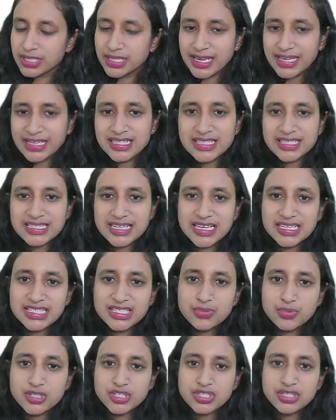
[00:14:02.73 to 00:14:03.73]
next
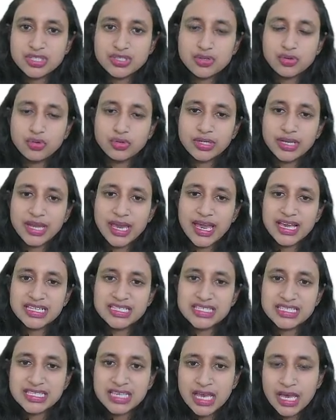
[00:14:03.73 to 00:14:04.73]
test, which is known
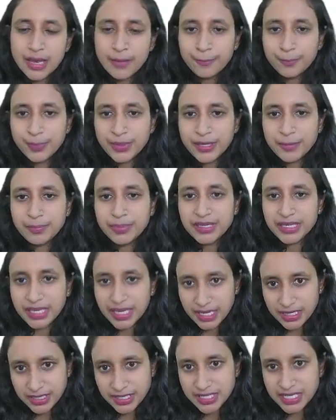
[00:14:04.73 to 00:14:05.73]
as
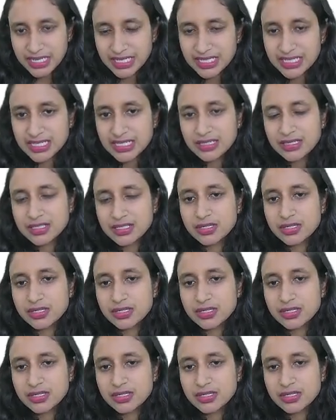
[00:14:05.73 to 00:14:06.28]
PPA test.